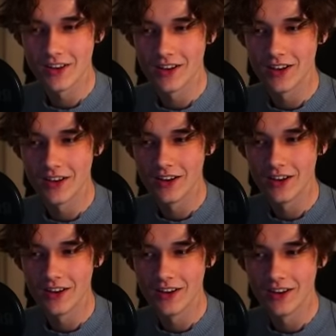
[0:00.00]

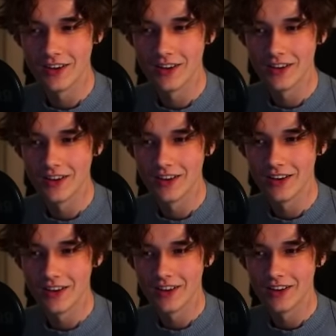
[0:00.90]

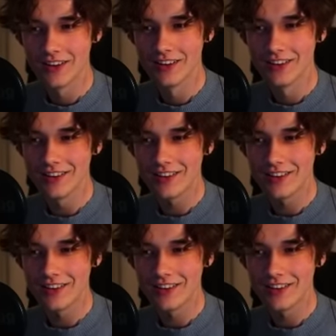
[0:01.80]
No words are spoken by the person on screen.